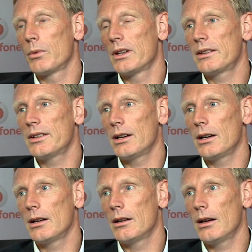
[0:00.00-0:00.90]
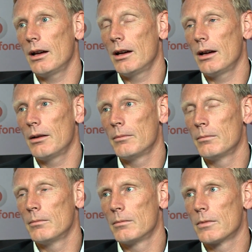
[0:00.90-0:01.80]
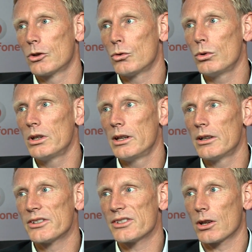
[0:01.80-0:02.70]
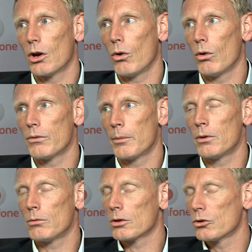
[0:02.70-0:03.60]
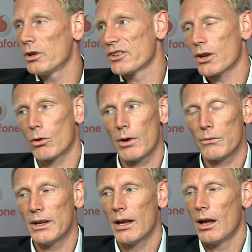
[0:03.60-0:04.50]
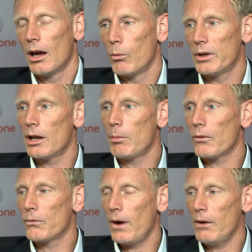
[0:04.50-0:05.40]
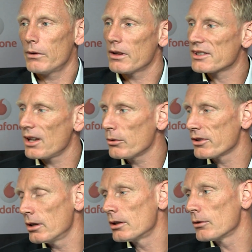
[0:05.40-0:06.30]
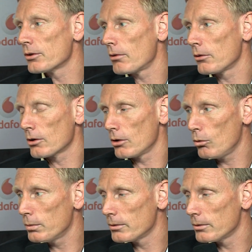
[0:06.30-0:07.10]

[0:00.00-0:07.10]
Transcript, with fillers: We did uh, um, two years ago, if I'm not wrong, two years ago roughly, we did about 500,000 interviews around the globe